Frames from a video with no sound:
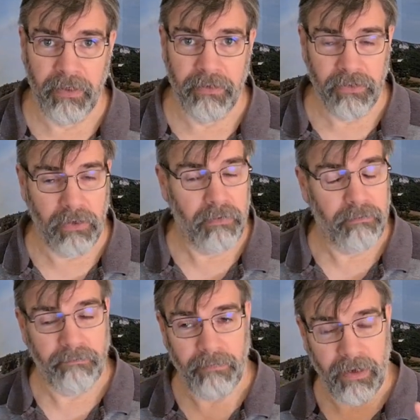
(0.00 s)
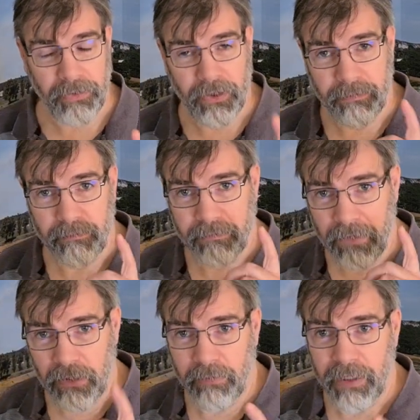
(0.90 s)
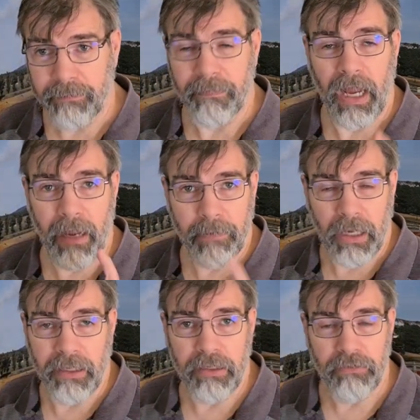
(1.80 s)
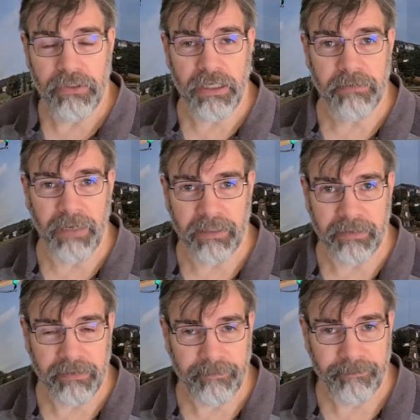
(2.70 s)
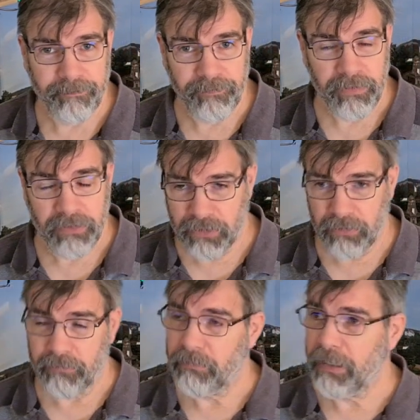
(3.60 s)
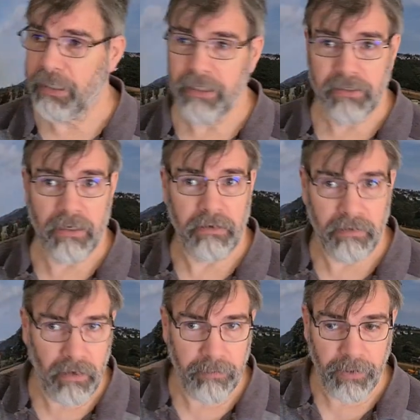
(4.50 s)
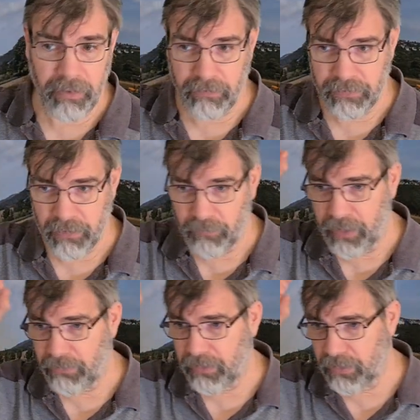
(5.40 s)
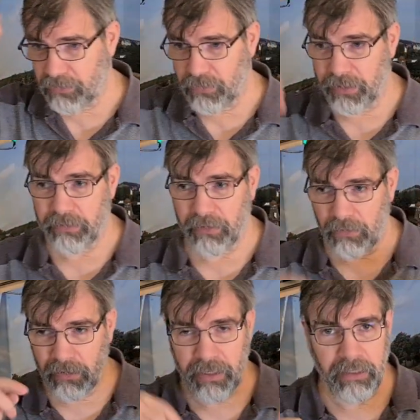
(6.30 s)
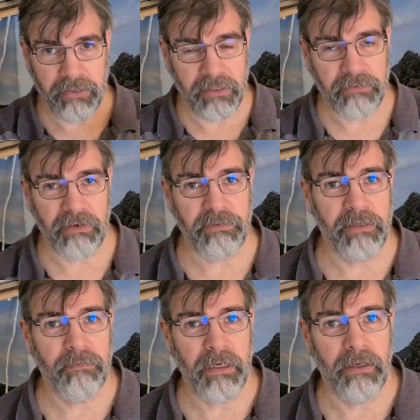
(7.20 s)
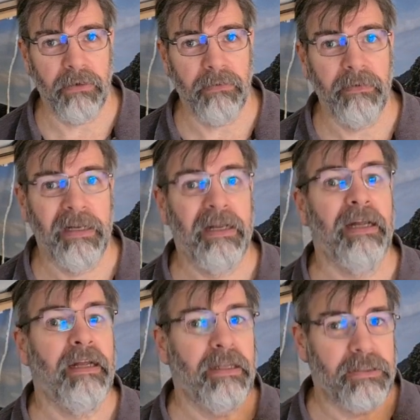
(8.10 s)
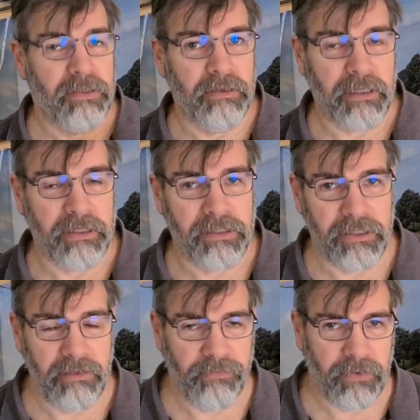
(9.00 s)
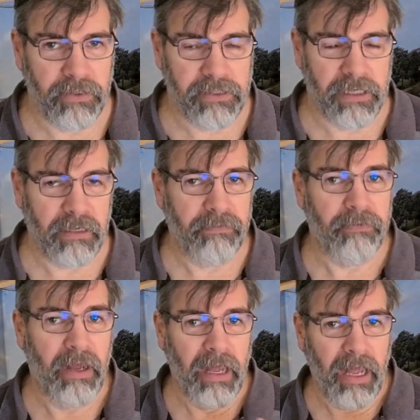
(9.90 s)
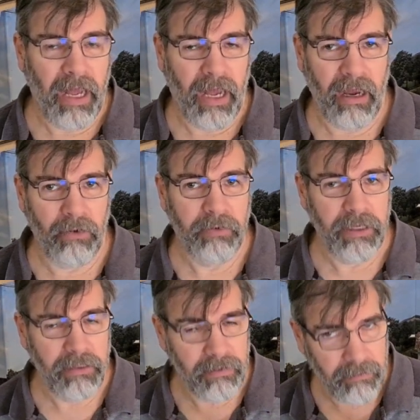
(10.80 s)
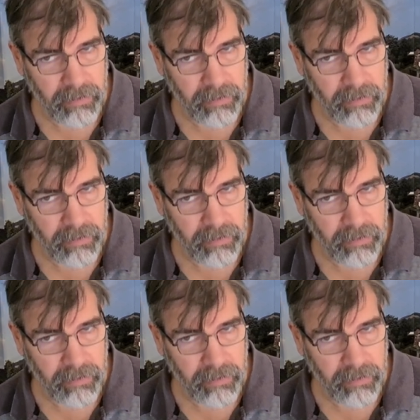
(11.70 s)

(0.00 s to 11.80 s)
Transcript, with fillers: So I thought, you know what, I'm gonna use his method. So links are up here somewhere in the corner or in the description below, so you can see for yourself how he